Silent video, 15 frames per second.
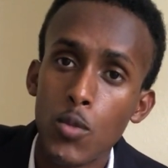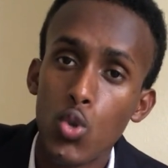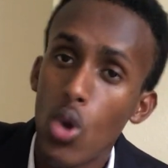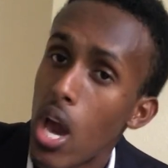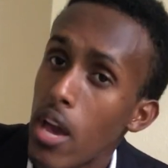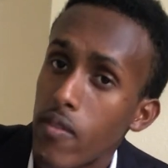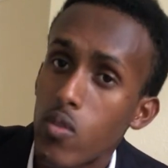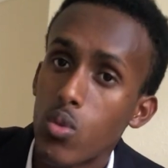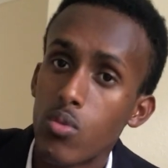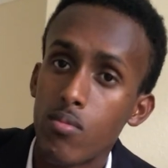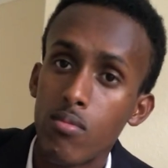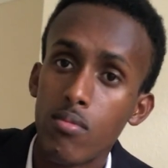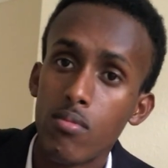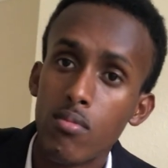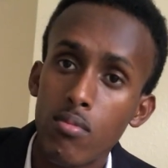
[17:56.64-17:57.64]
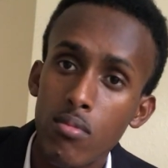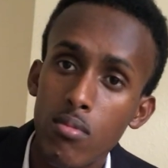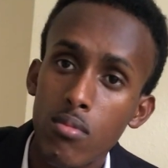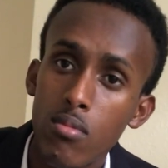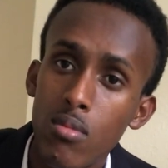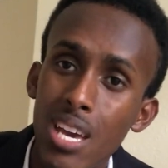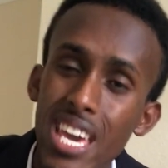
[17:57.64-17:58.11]
You have to.
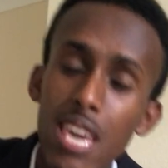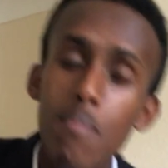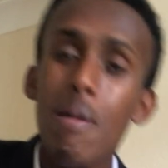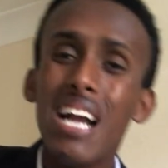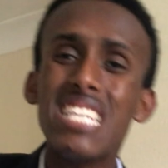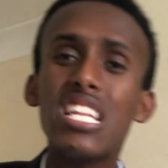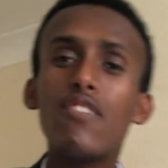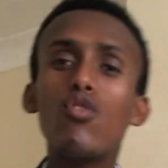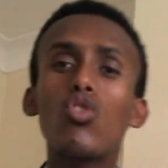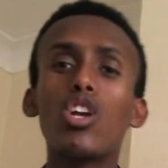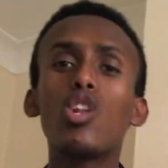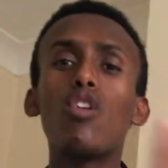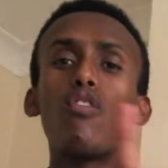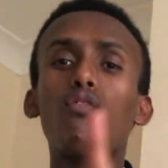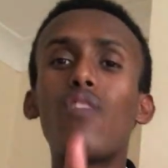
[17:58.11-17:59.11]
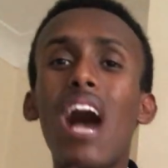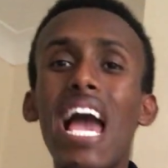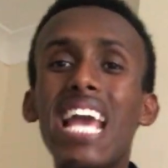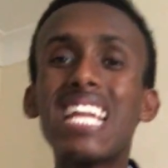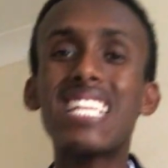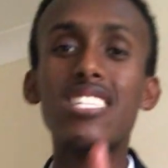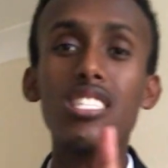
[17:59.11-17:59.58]
Imagine if you cannot
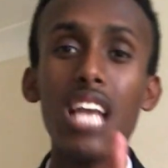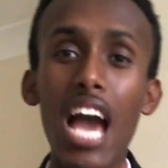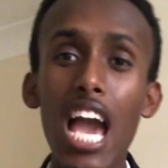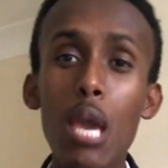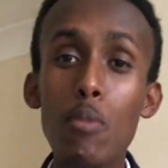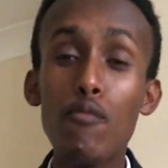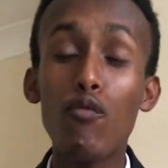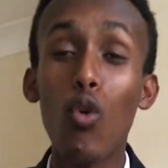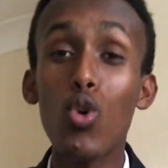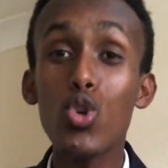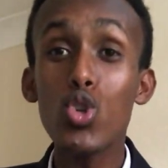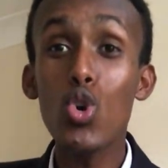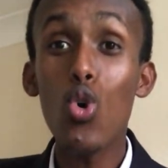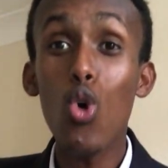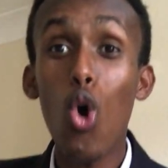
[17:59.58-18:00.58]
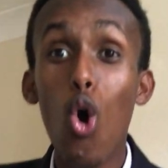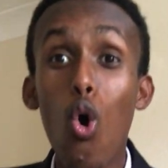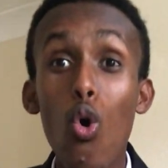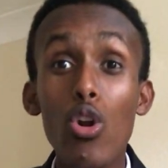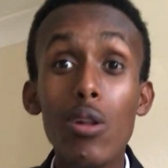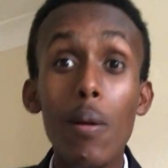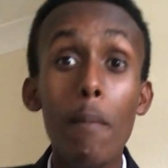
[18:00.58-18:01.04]
find time for your
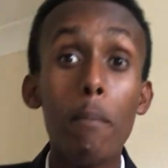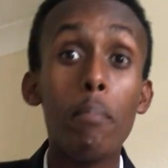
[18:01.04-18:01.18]
own